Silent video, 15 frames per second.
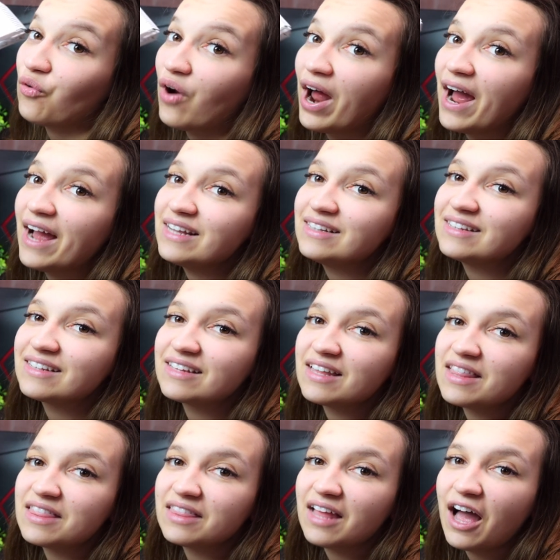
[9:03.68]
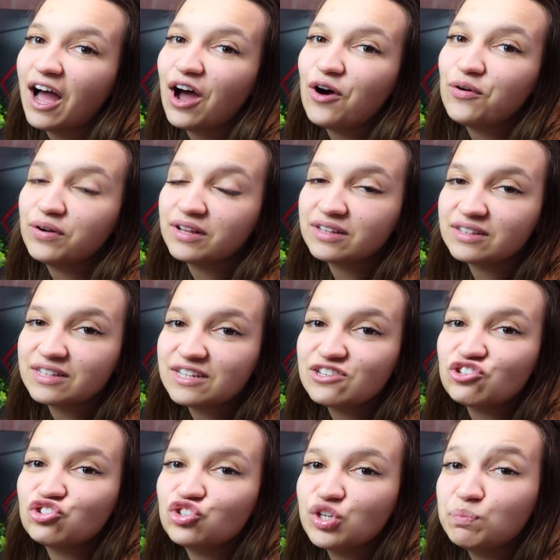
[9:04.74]
right now in
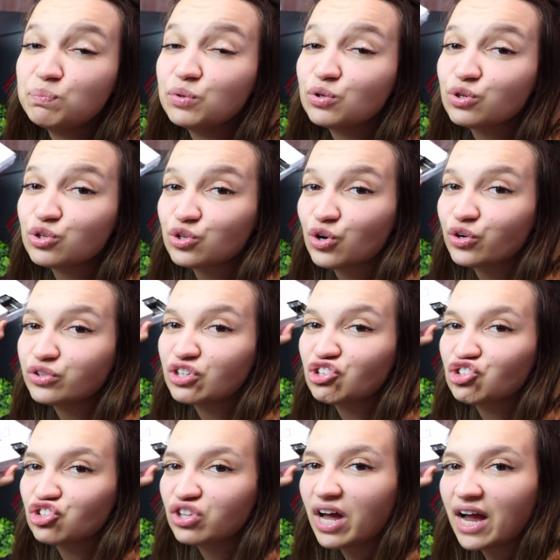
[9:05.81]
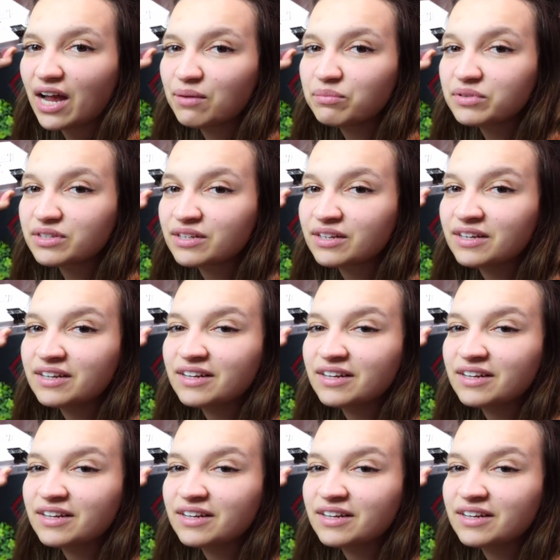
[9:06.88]
these G P U shortage times.